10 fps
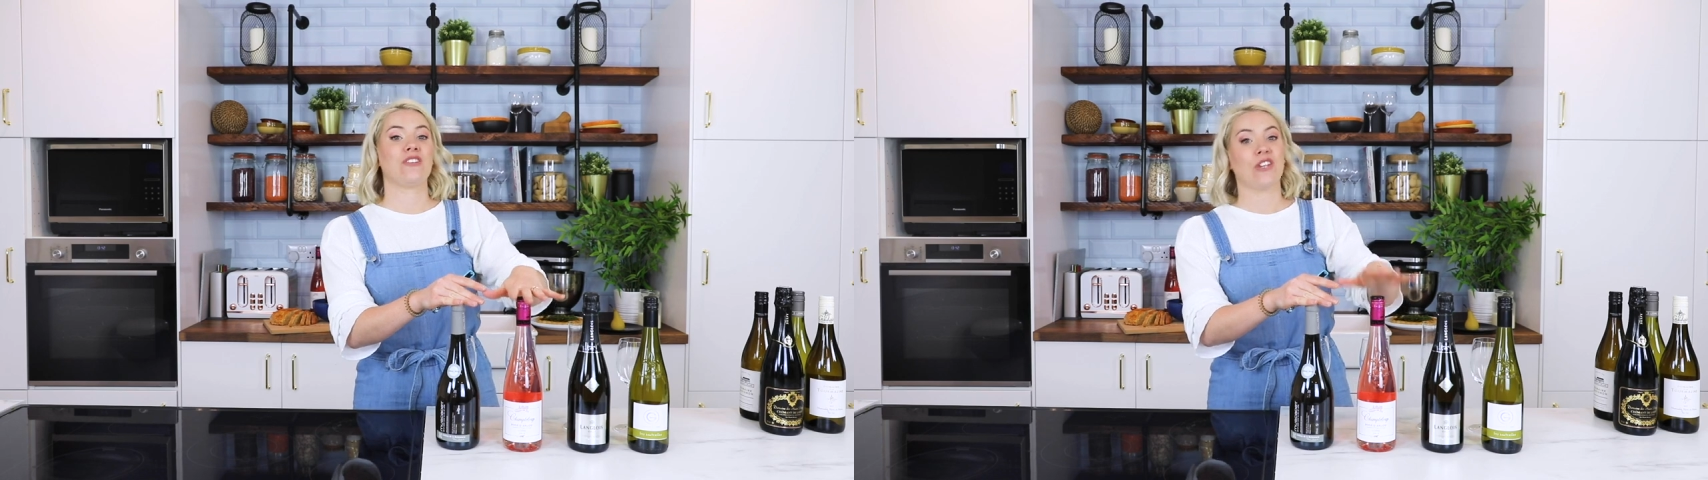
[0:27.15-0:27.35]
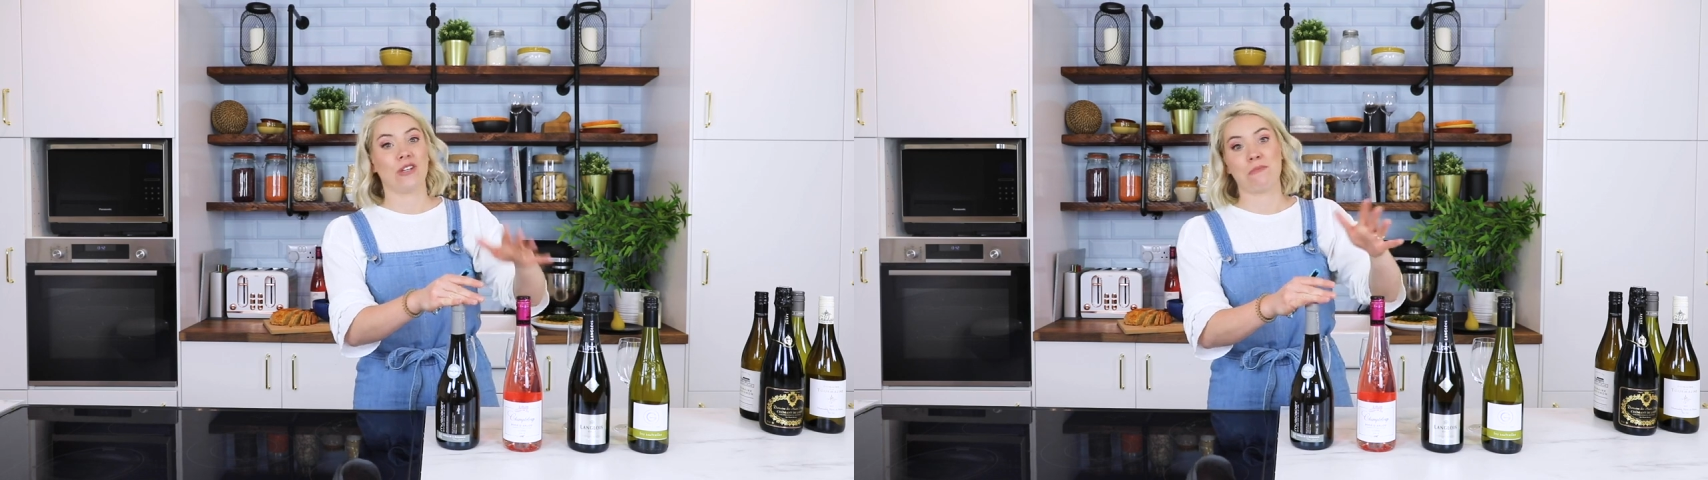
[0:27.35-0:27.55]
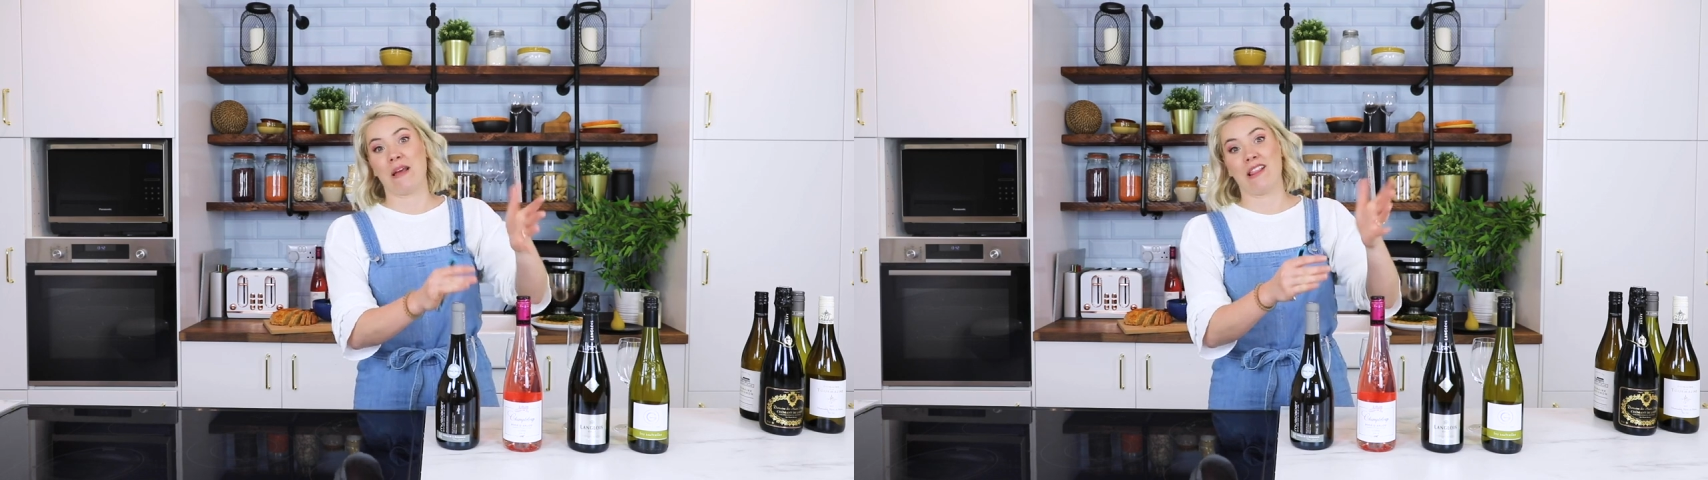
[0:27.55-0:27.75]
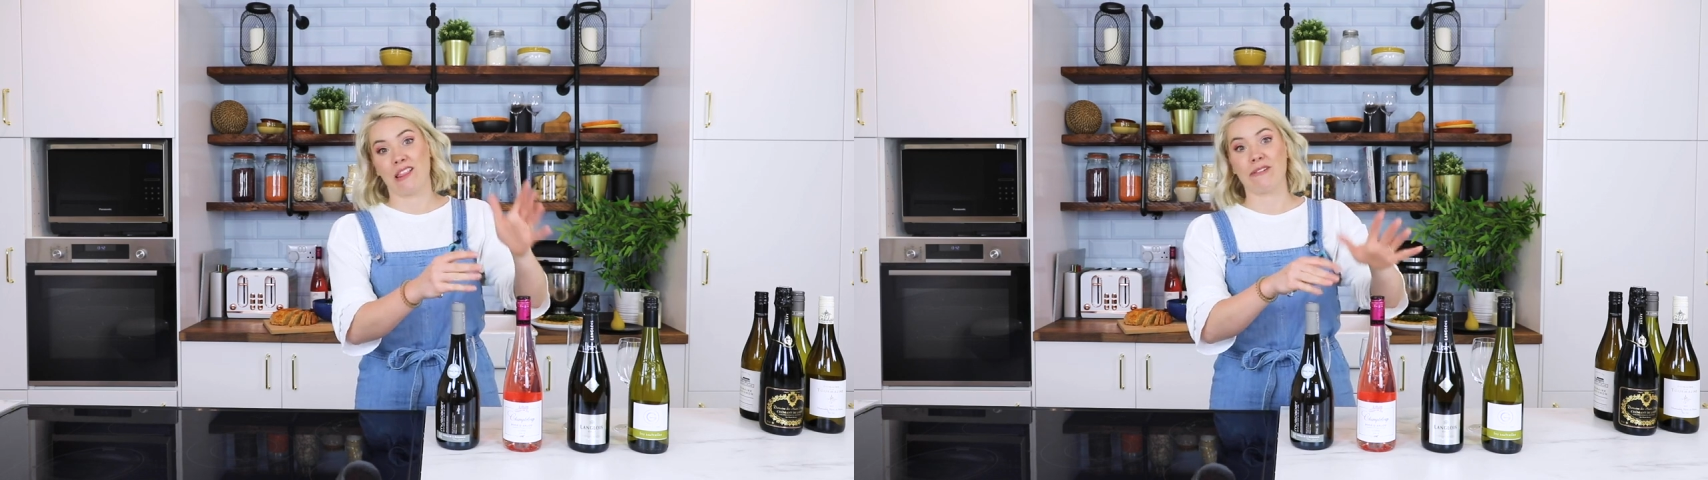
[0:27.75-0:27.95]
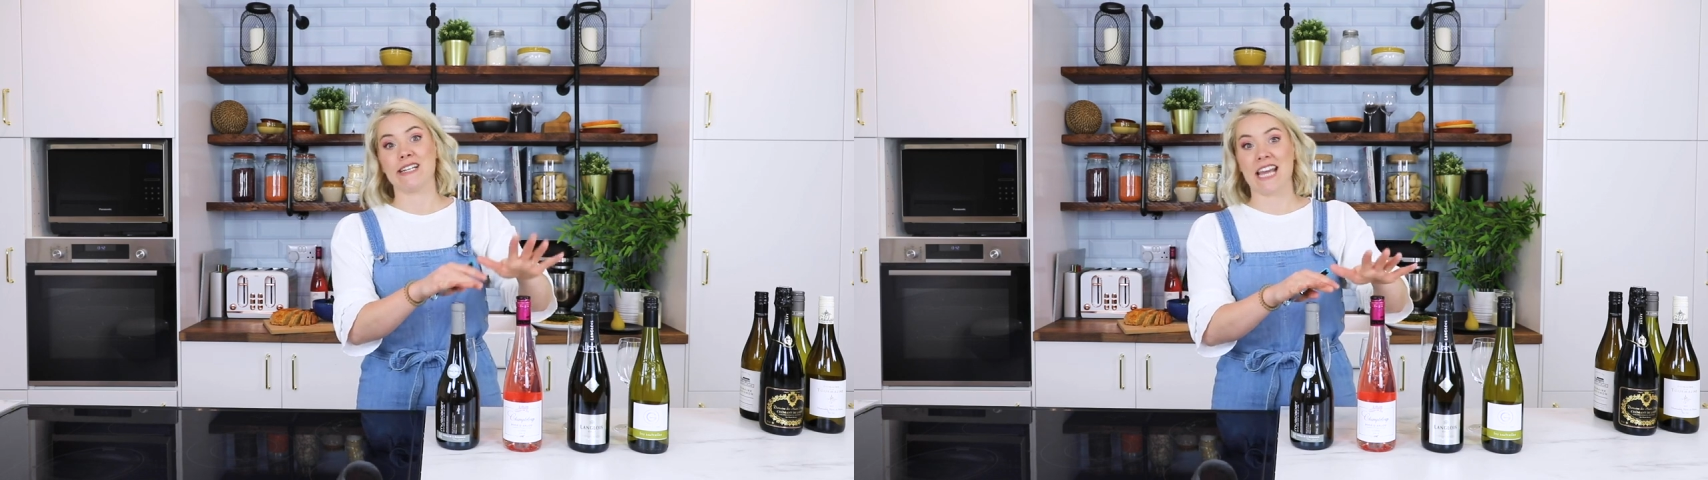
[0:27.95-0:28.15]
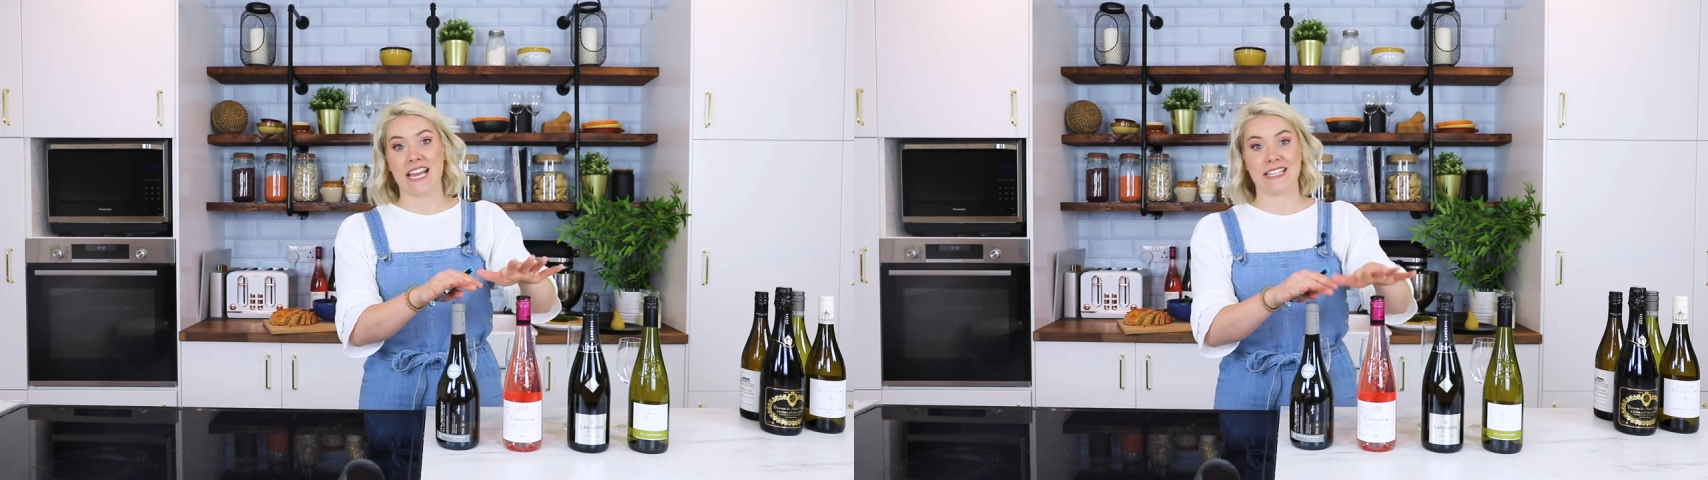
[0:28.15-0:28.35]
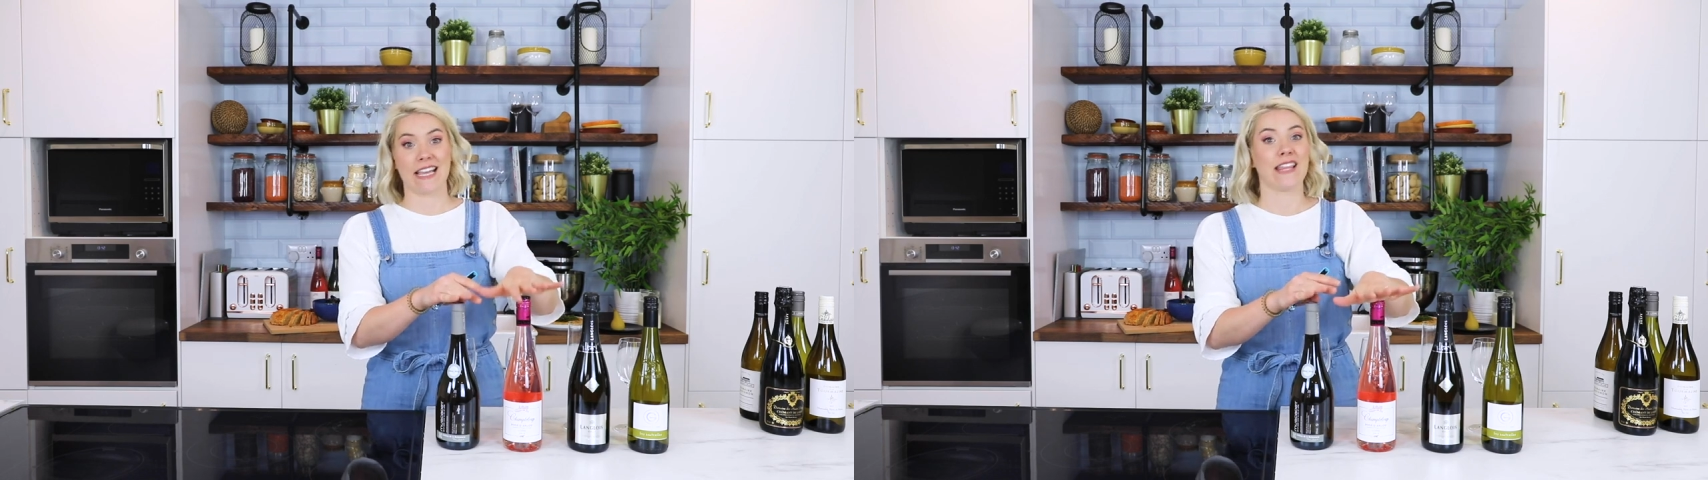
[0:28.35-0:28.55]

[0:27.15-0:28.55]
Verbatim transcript: to spend three days